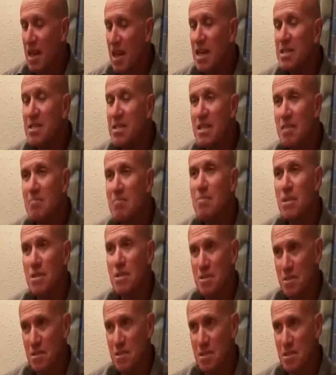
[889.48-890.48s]
Now I
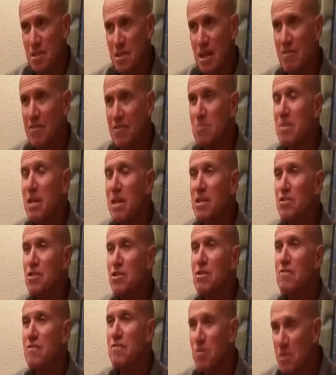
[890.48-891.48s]
stumbled after my
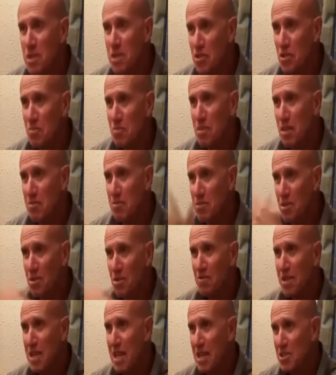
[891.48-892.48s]
return from Egypt,
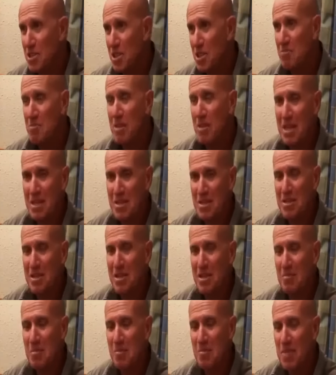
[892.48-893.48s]
sort of catching back the
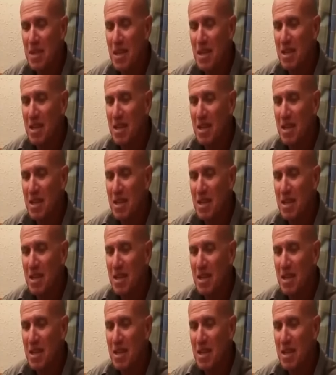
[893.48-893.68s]
trip.